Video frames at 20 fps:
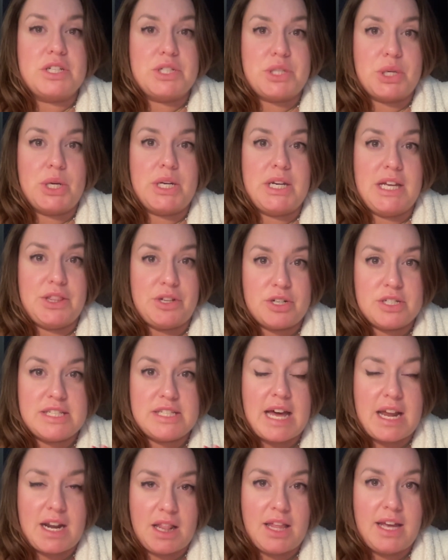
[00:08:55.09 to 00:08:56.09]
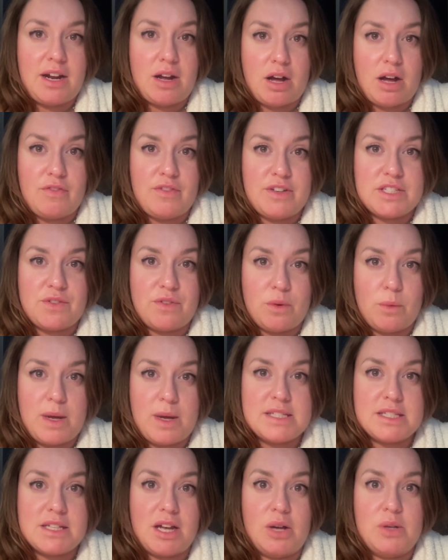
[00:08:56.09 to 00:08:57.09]
attorney in their satellite office for
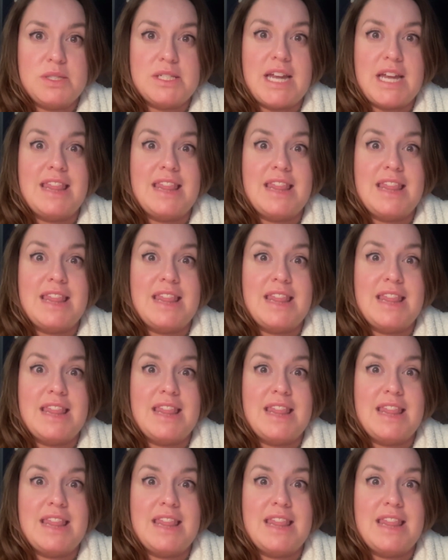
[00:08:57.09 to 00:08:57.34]
West Coast.